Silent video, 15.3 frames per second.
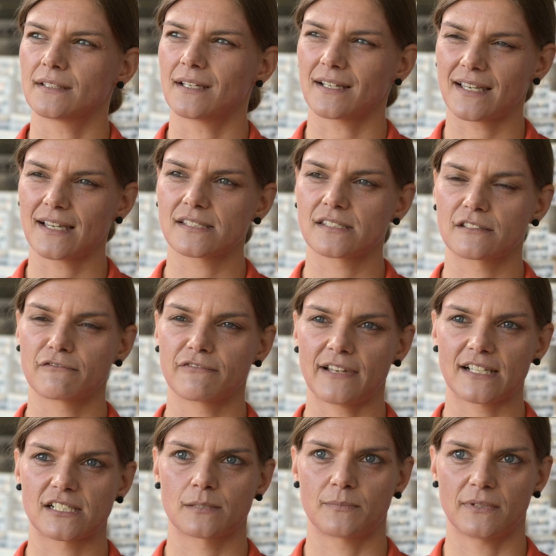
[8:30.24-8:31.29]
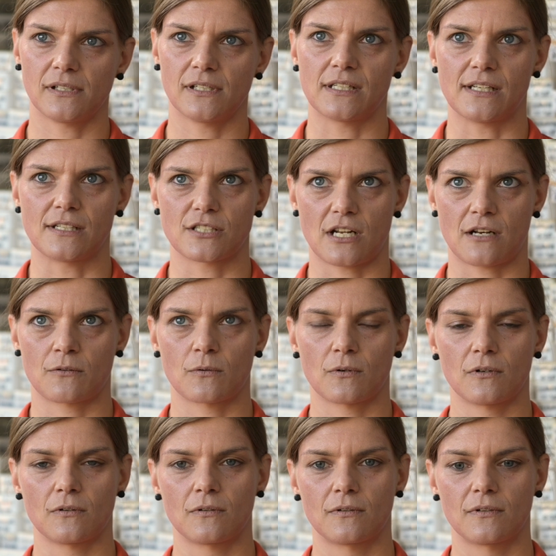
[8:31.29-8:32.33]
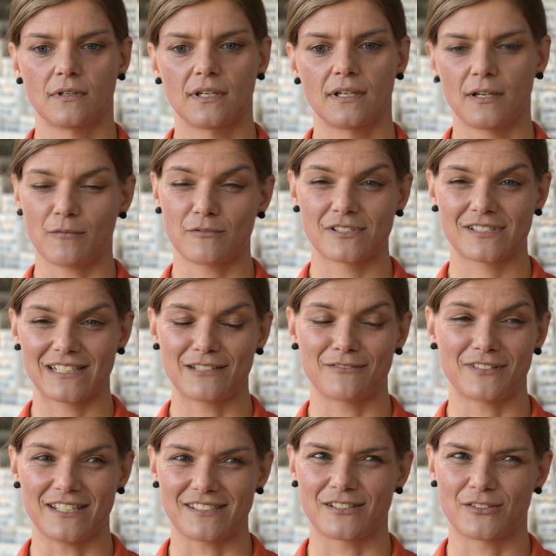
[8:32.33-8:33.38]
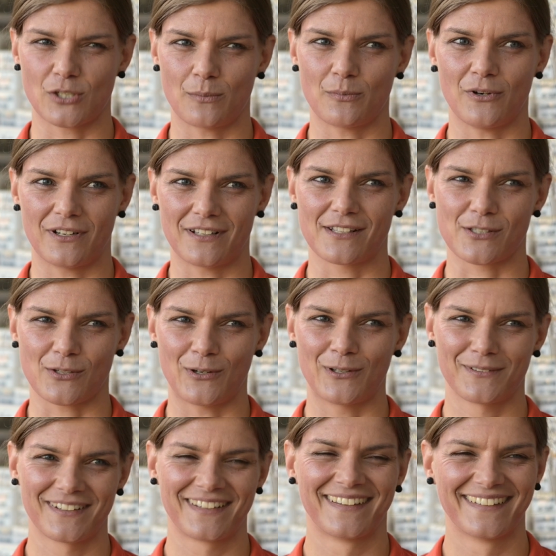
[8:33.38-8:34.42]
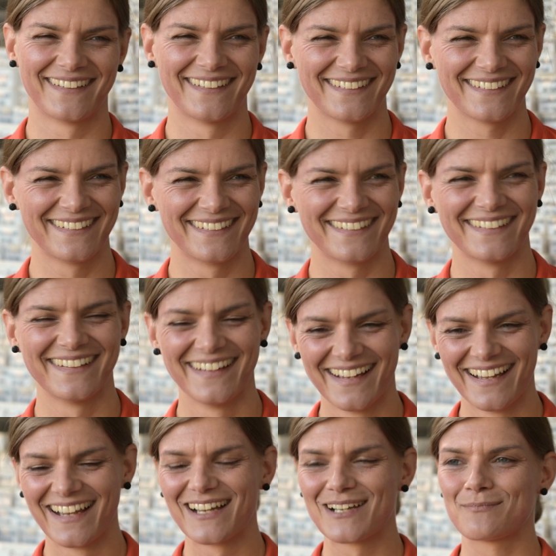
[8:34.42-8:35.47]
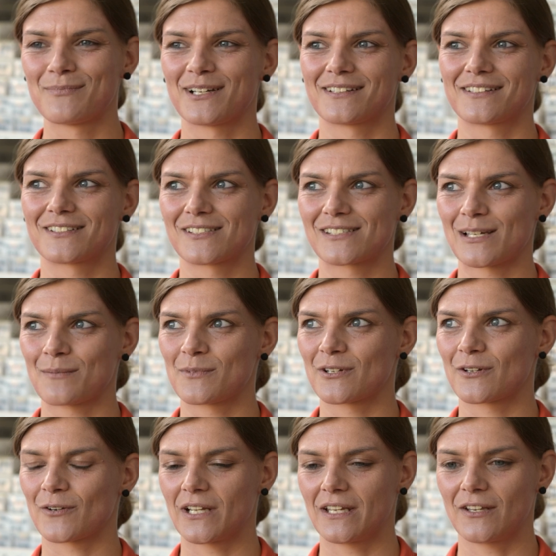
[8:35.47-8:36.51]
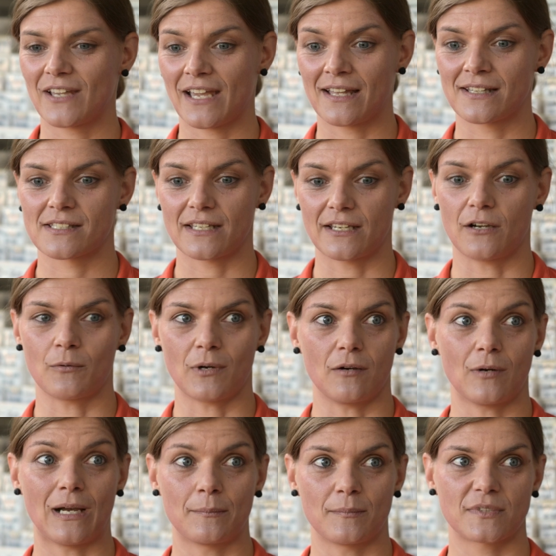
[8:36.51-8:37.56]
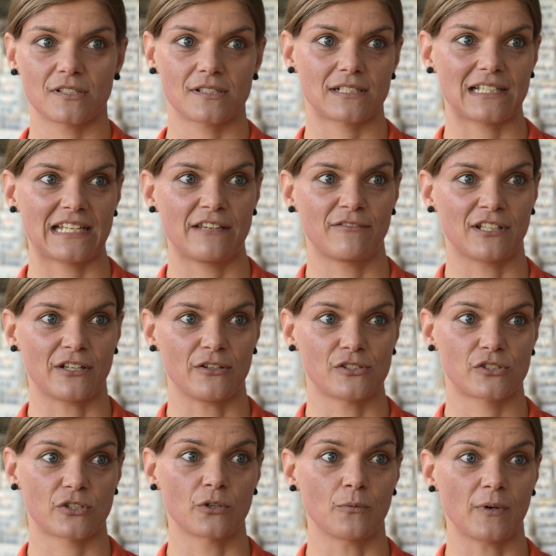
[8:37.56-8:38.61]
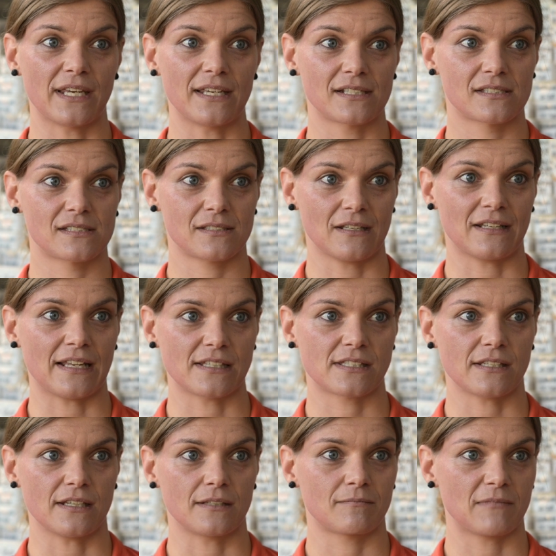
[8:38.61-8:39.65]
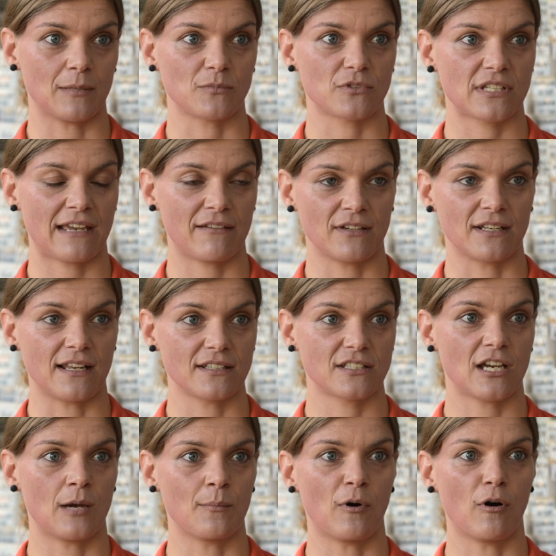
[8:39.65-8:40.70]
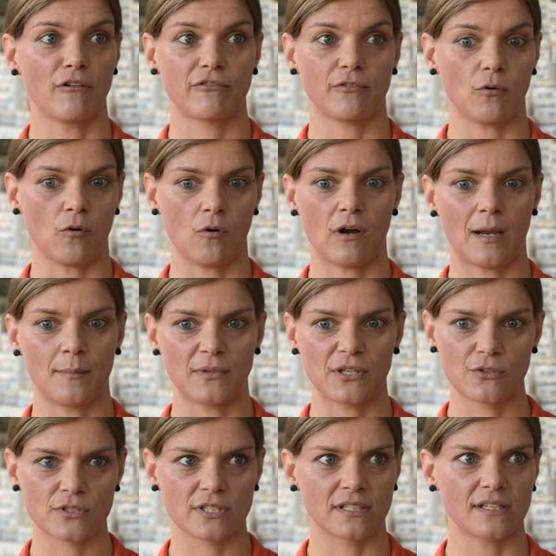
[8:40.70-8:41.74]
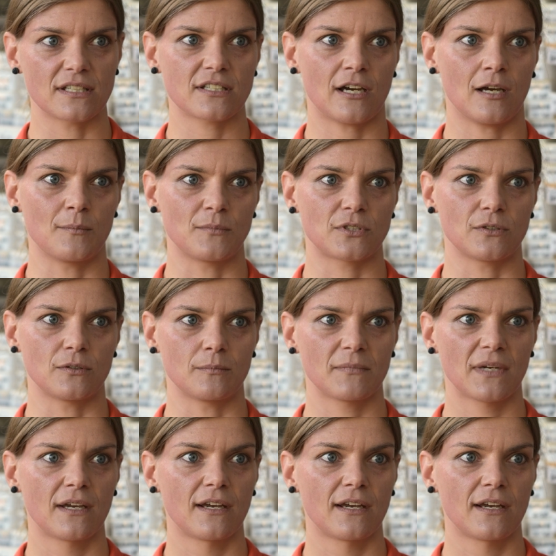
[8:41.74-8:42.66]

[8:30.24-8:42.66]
I guess, the flexibility in general. Obviously, if there's a job on, it's on. But to some degree, you can say, oh, well, I'm just leaving those 2 weeks and that's it. I'm just having that time off, or I'm using that time to